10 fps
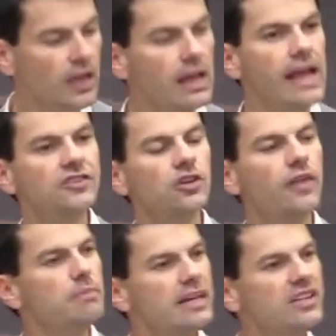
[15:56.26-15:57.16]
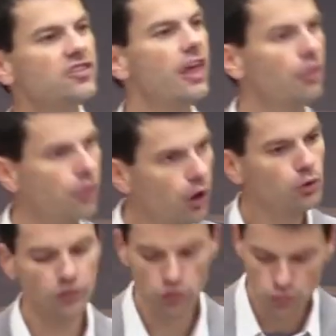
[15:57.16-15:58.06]
And so that means that
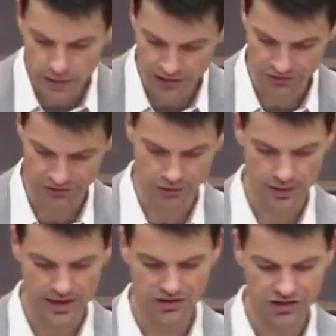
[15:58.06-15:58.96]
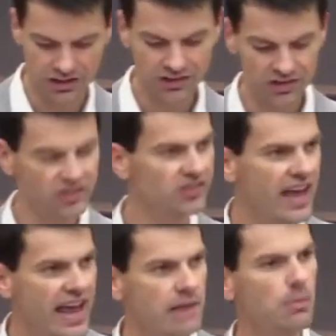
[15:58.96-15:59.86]
those who minister in Jesus'
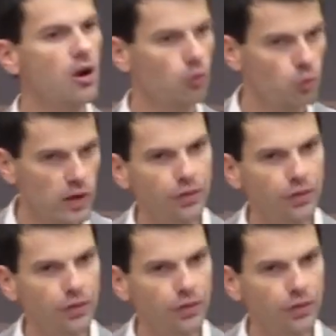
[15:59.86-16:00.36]
name with